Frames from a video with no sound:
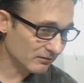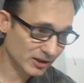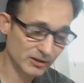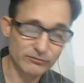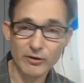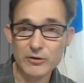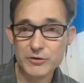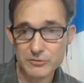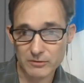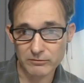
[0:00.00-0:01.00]
in the
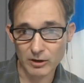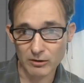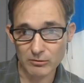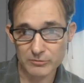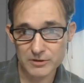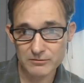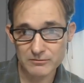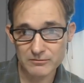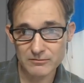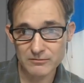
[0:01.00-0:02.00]
first revolt,
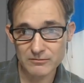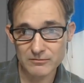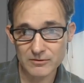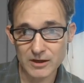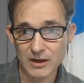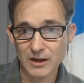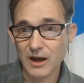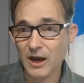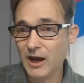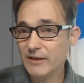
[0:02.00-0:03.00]

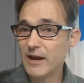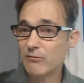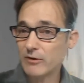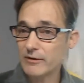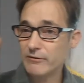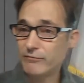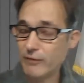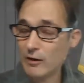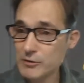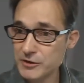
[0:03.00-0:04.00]
and that
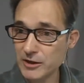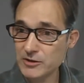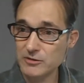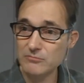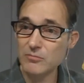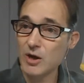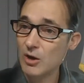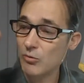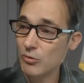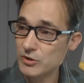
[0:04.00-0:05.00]
reversionism
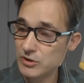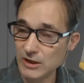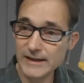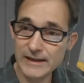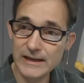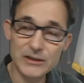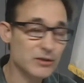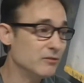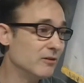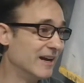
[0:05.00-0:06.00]
was leading
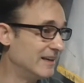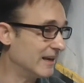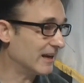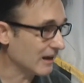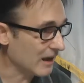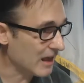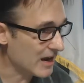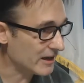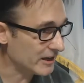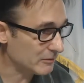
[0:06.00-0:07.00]
to a
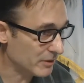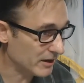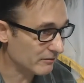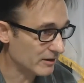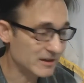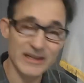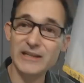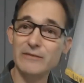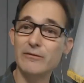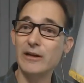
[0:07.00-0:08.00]
declining pivot,
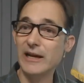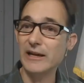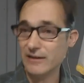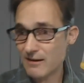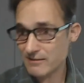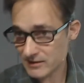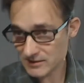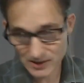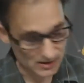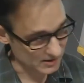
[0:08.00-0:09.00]
even a
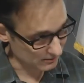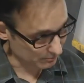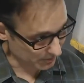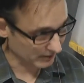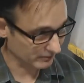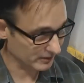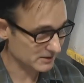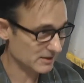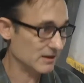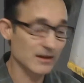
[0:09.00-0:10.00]
non-existent
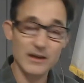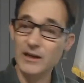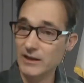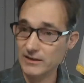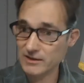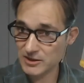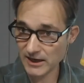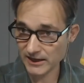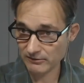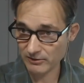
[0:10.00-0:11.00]
pivot in the
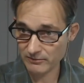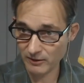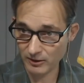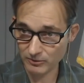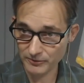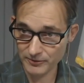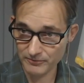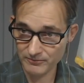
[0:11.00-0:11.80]
second revolt.